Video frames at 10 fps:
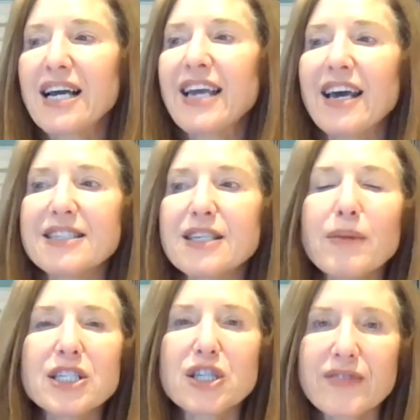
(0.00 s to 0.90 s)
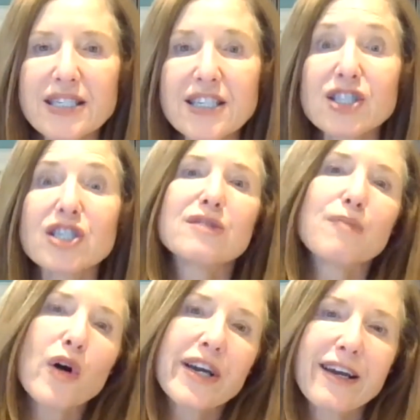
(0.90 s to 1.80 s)
Again, so much of this, it's just
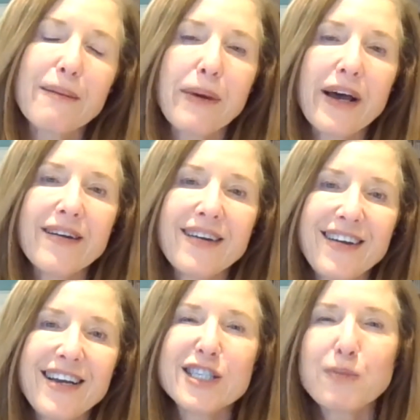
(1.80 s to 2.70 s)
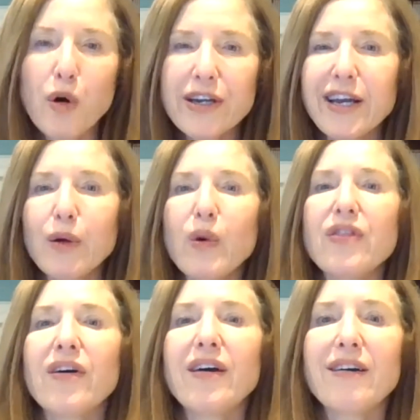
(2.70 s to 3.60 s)
marketing, but it's marketing
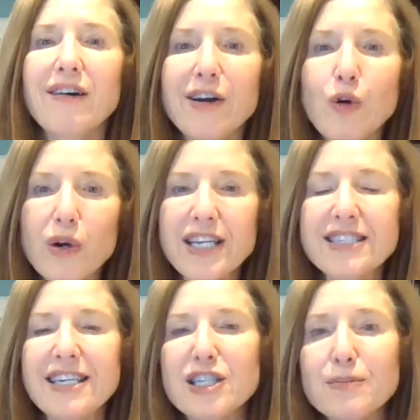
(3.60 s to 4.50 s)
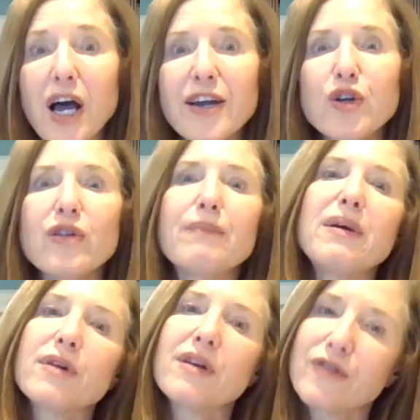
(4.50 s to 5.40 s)
with an organization behind you that
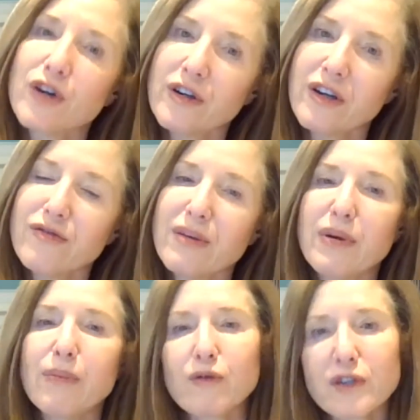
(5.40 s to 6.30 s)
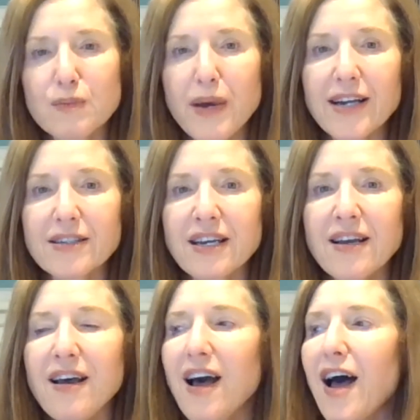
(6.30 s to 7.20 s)
people have heard of, that people respect,
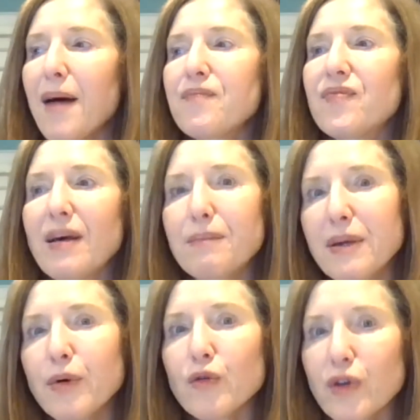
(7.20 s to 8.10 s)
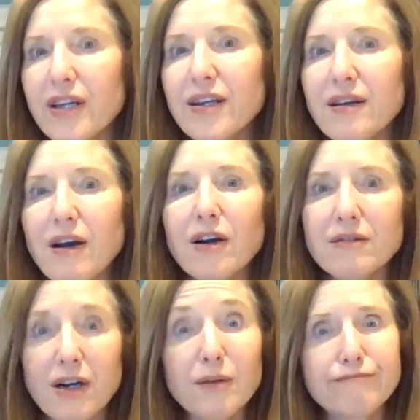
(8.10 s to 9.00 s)
that people really
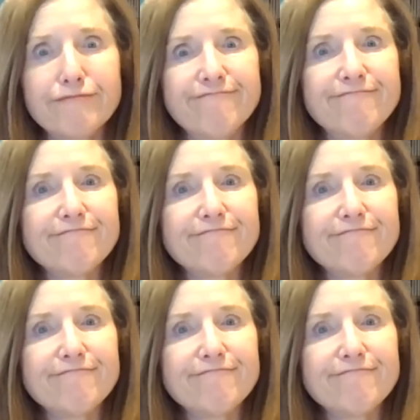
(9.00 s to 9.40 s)
are